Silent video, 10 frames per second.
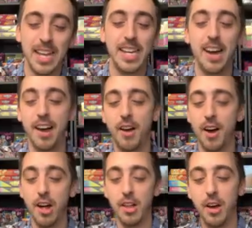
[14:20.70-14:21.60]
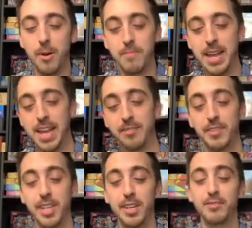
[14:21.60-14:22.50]
Non-holo
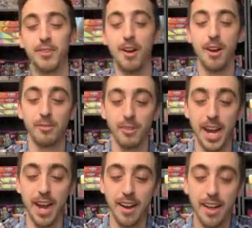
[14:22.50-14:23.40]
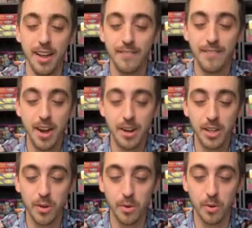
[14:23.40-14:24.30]
Manaphy for our rare. Very
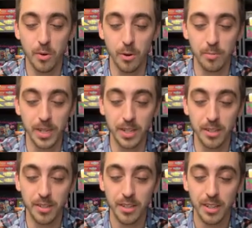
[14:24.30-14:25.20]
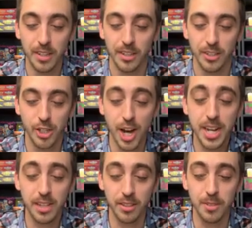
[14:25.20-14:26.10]
cool, Orbeetle.
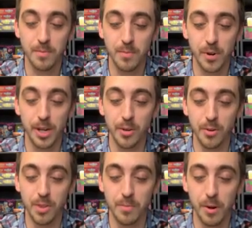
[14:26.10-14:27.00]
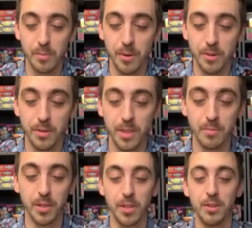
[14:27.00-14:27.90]
Shiny looks pretty cool with the purple and the
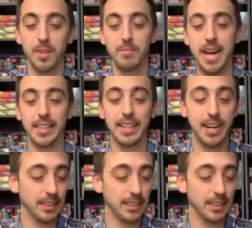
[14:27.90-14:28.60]
blue on the back there.